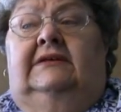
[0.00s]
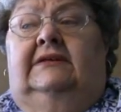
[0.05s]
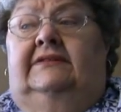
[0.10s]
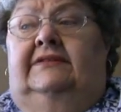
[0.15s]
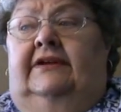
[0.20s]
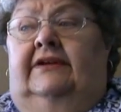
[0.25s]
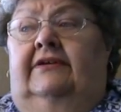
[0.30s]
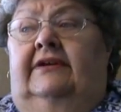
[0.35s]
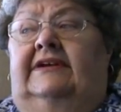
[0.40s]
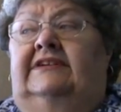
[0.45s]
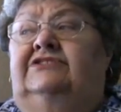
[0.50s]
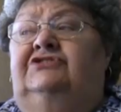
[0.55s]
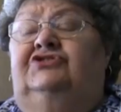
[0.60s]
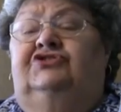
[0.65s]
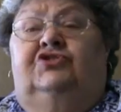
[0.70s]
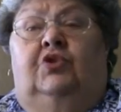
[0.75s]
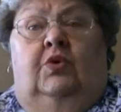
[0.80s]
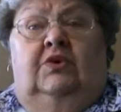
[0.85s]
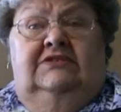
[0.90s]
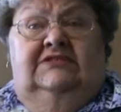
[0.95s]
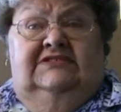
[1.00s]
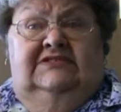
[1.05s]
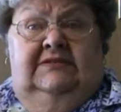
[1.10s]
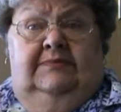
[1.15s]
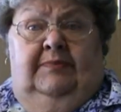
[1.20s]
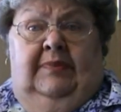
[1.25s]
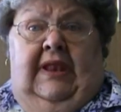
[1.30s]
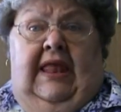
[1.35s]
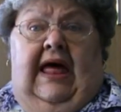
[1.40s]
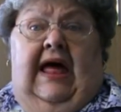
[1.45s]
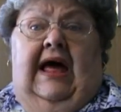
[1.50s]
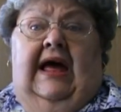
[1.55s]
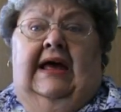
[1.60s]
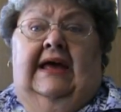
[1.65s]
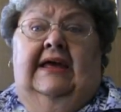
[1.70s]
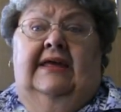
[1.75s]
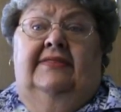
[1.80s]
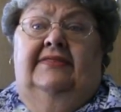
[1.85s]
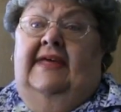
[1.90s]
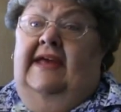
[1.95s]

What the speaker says: they're in short supply.